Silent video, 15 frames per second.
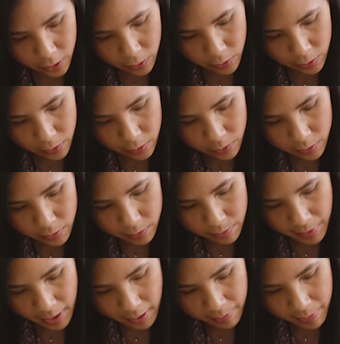use
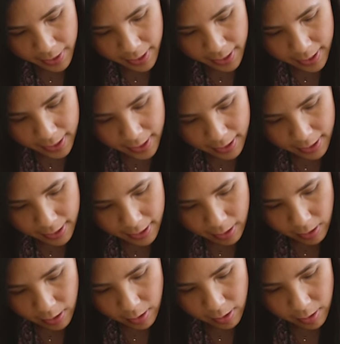
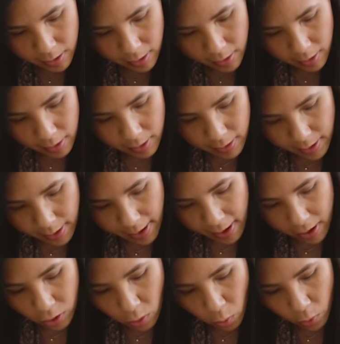maybe
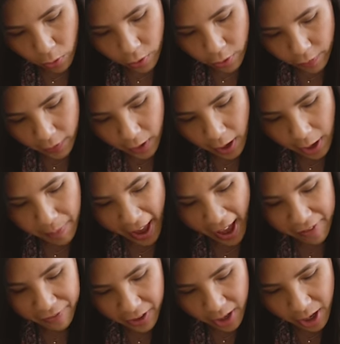quarter of a cup,
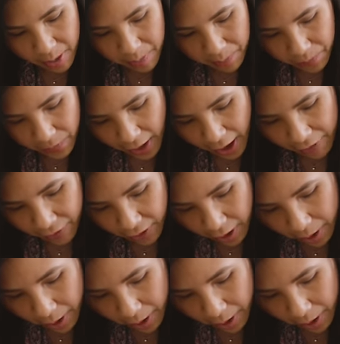half a cup, half a